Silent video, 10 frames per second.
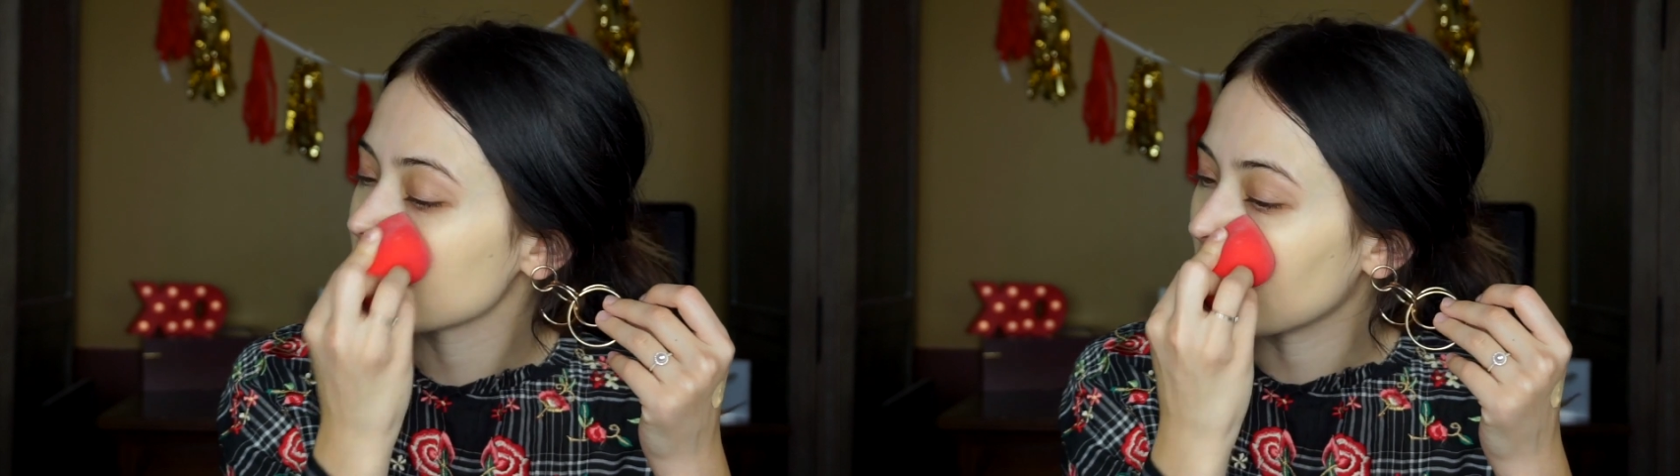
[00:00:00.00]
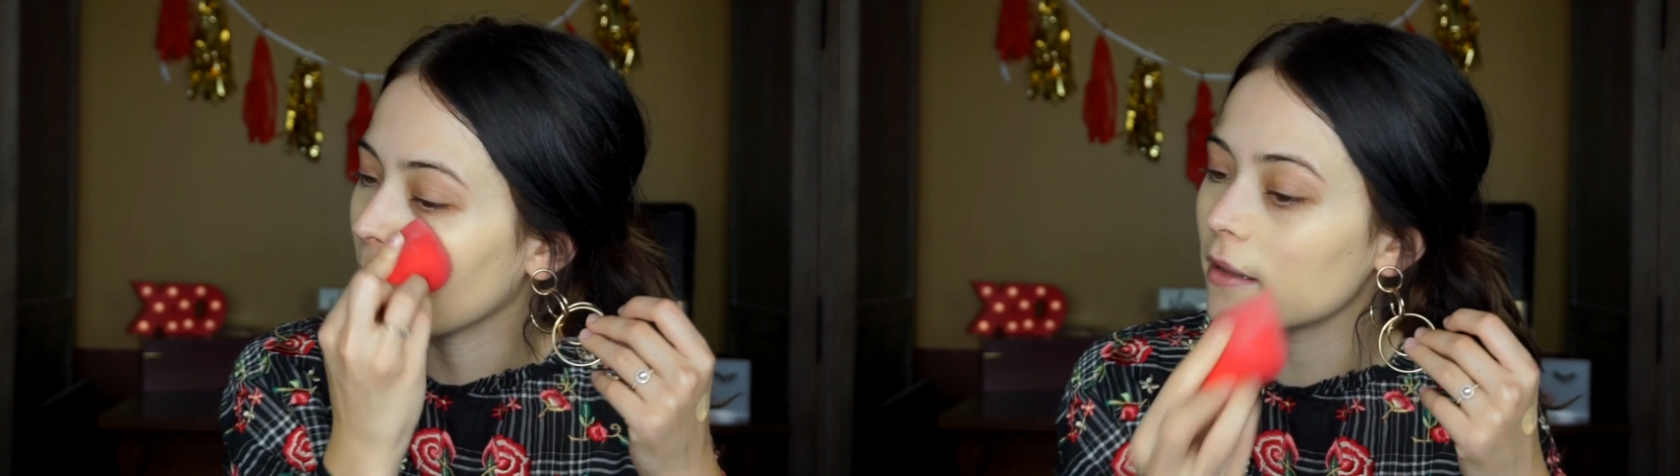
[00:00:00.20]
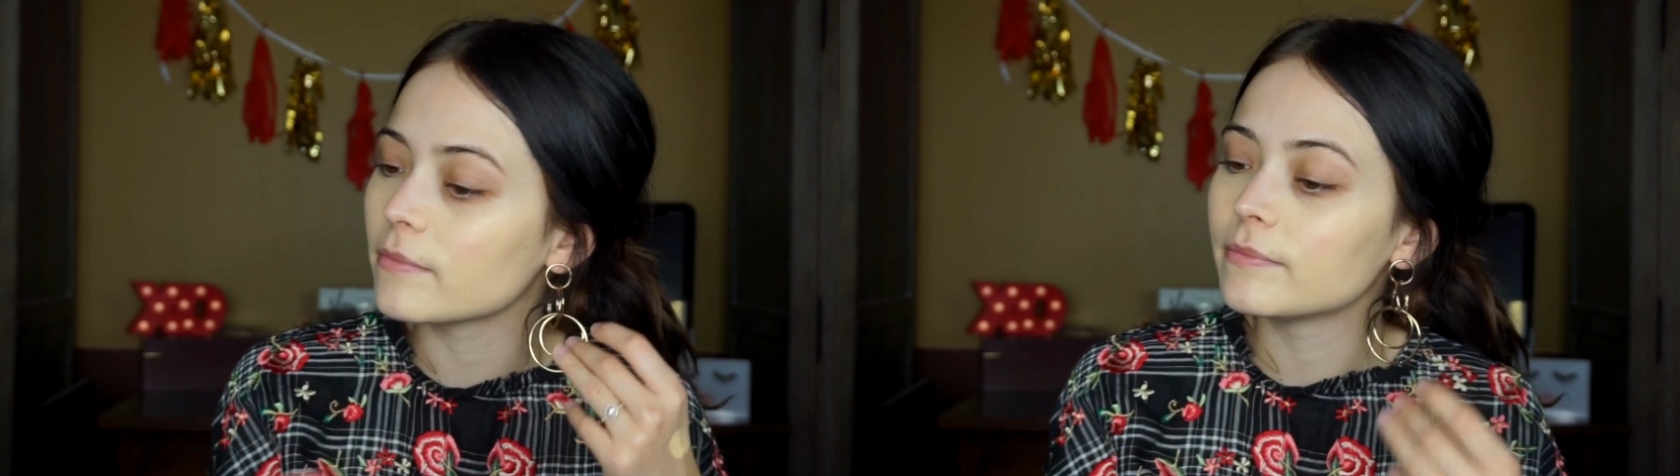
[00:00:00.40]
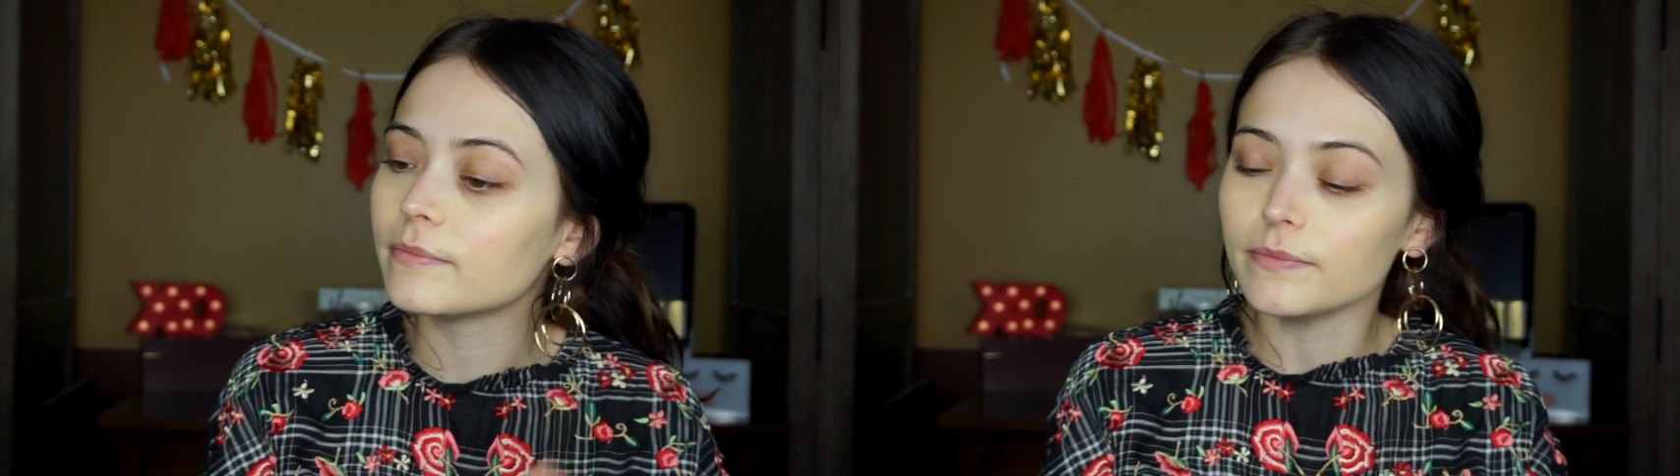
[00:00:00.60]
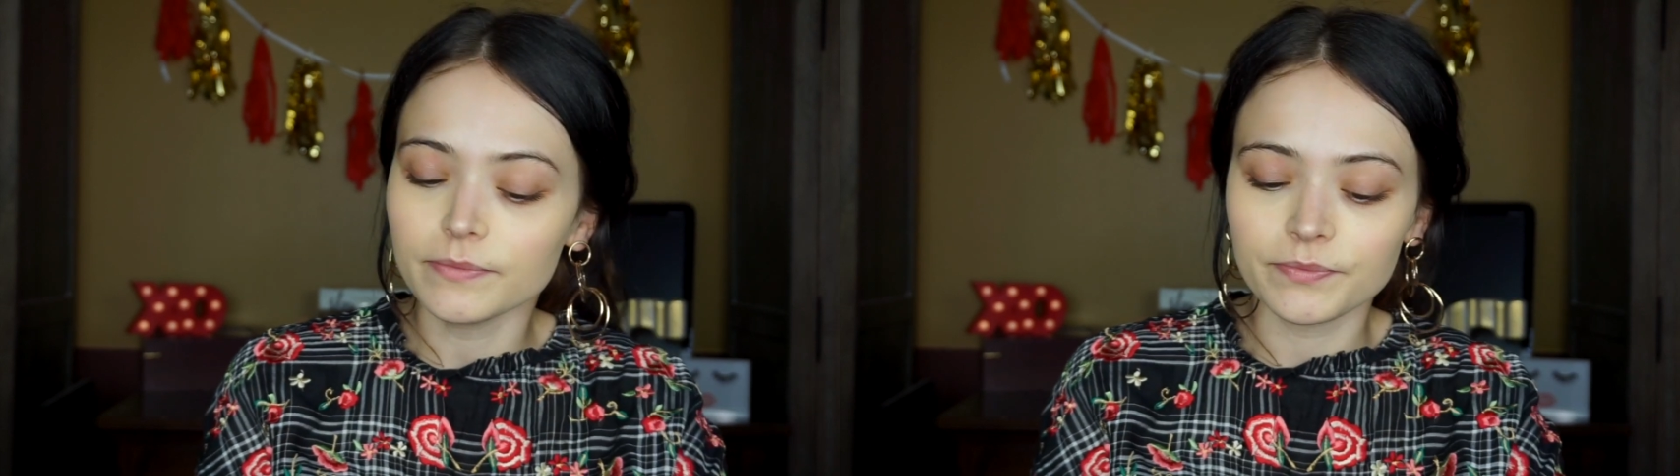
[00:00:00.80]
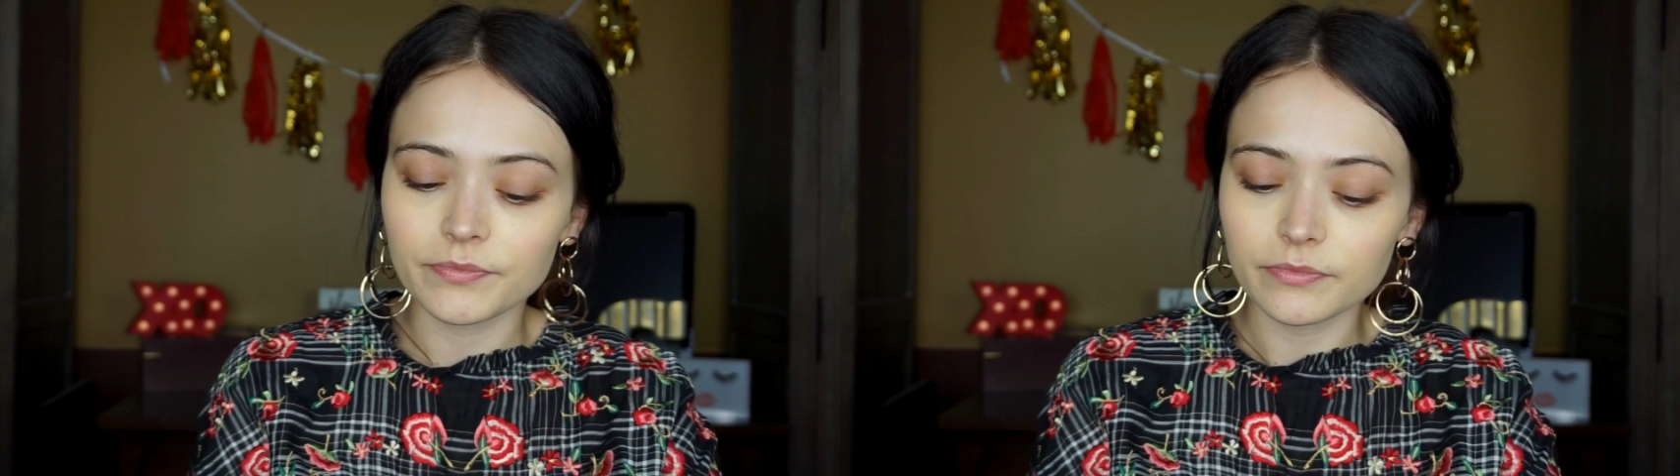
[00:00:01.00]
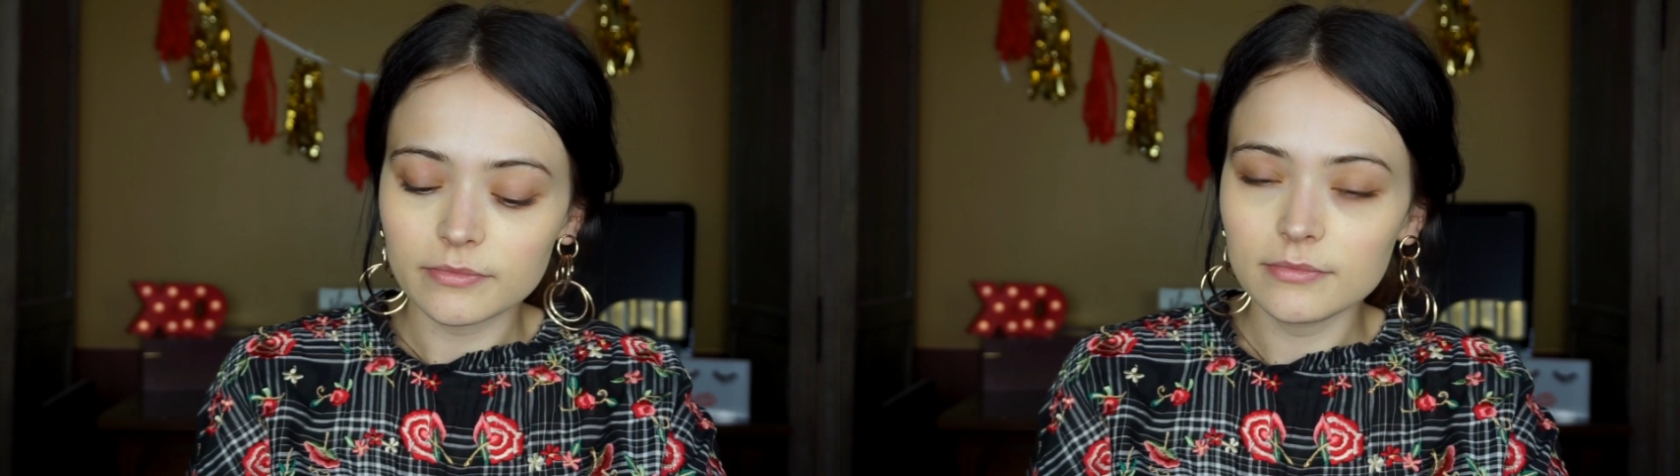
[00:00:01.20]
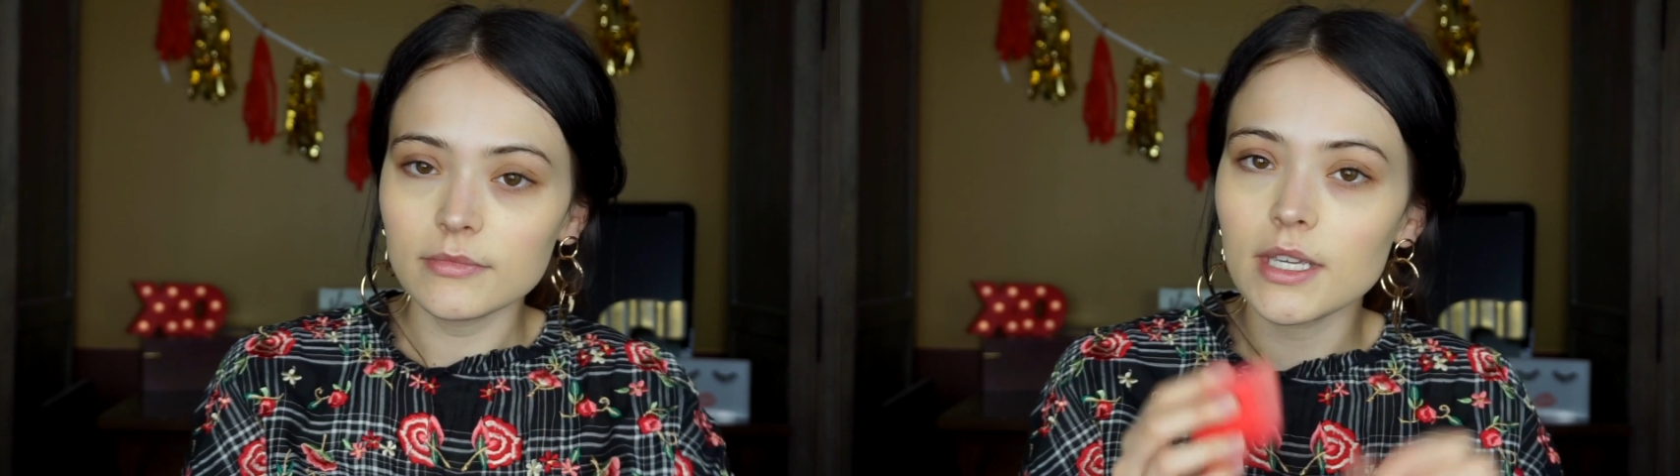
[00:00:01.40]
to get
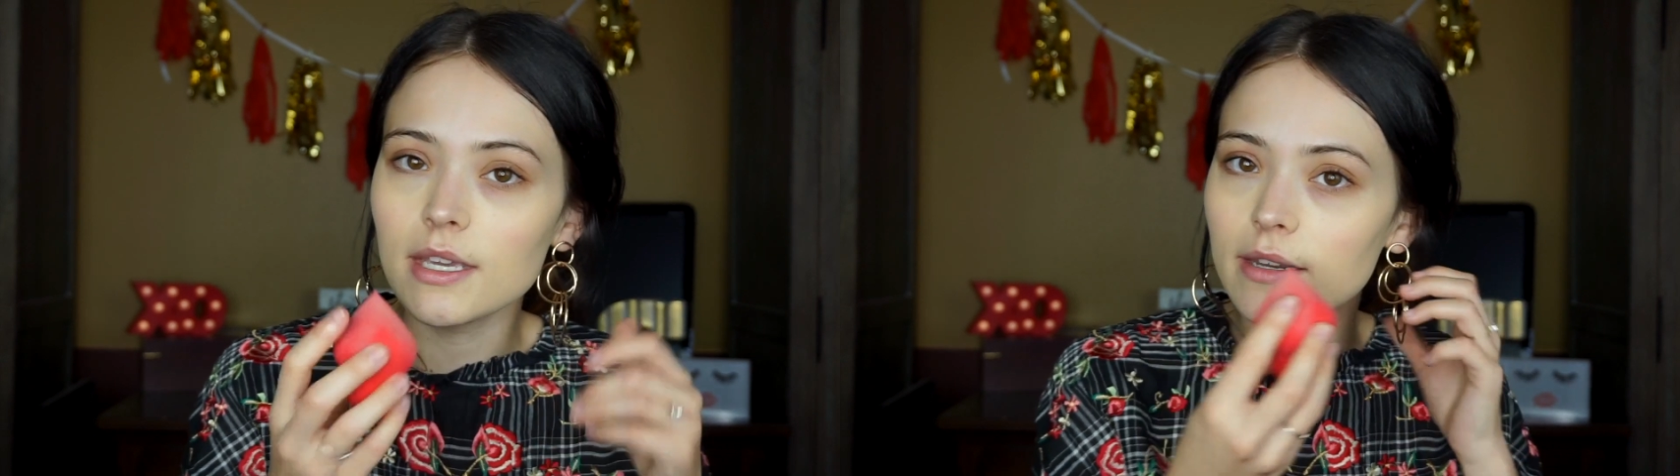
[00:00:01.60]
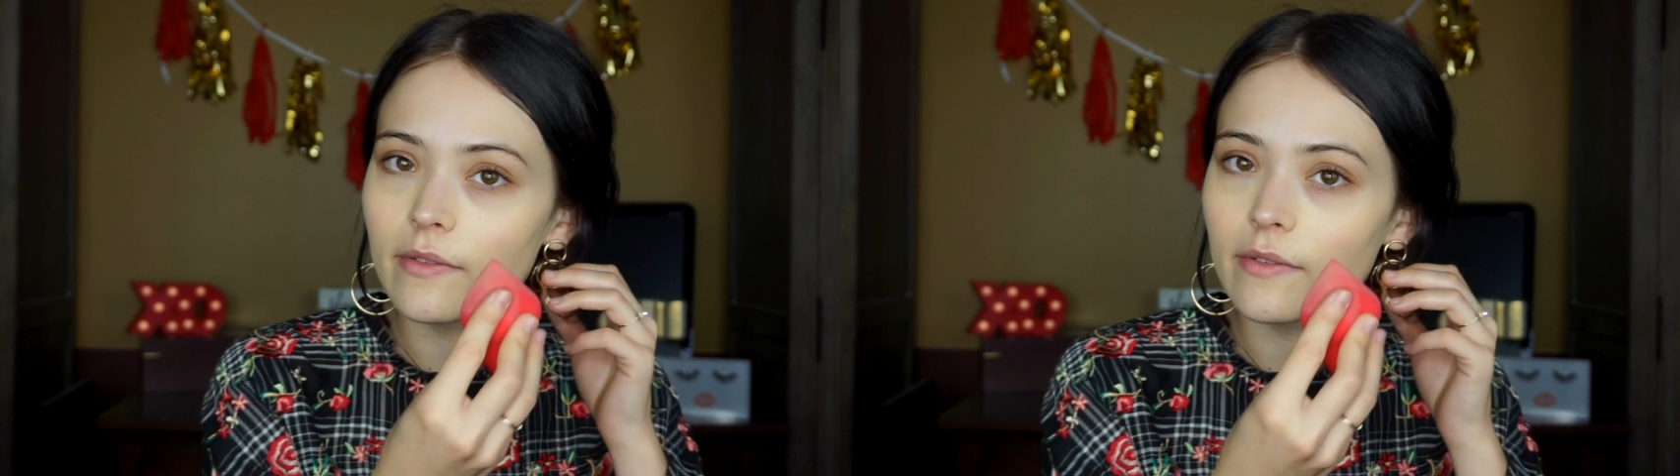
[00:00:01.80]
any